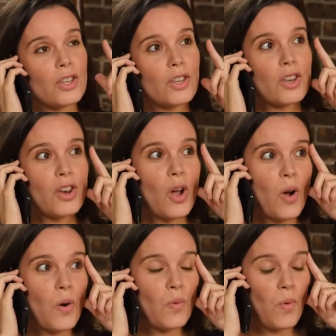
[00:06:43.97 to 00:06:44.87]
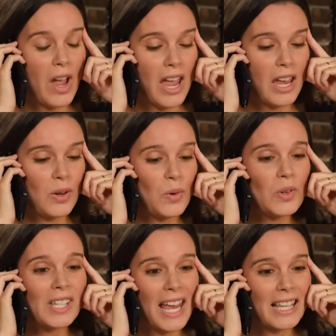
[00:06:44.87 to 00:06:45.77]
No way.
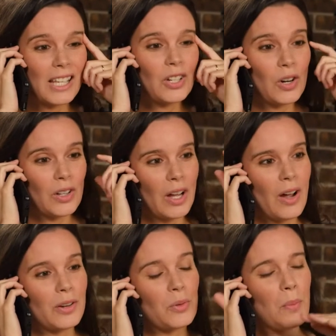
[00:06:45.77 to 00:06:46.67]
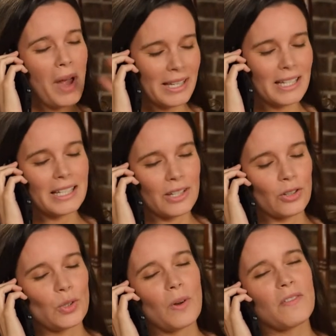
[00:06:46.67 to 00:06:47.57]
Who takes a girl out on a romantic
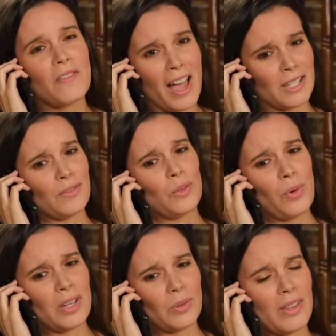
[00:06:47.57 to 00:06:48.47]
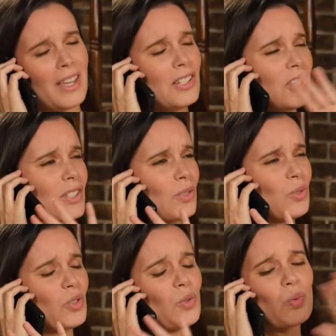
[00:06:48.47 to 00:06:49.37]
dinner to a fast food restaurant? That's just
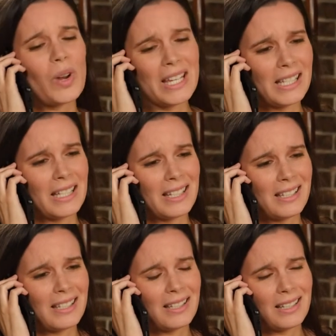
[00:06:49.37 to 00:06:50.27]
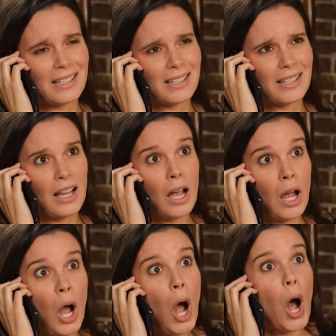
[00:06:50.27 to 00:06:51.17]
craziness.
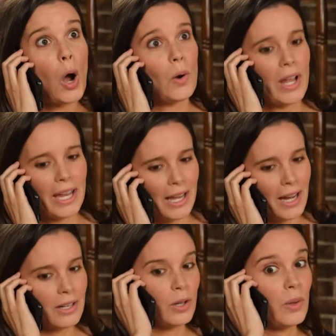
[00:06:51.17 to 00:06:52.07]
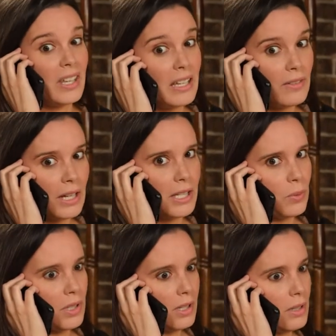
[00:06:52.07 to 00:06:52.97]
Oh, hey, I gotta go. The evil ice
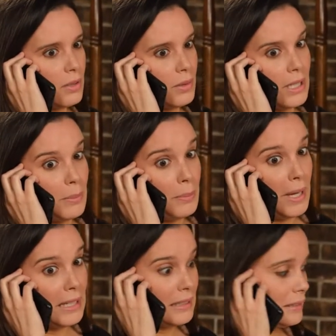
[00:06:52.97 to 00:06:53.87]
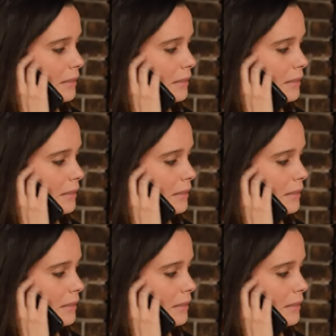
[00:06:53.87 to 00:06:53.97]
queen is on her way. Bye.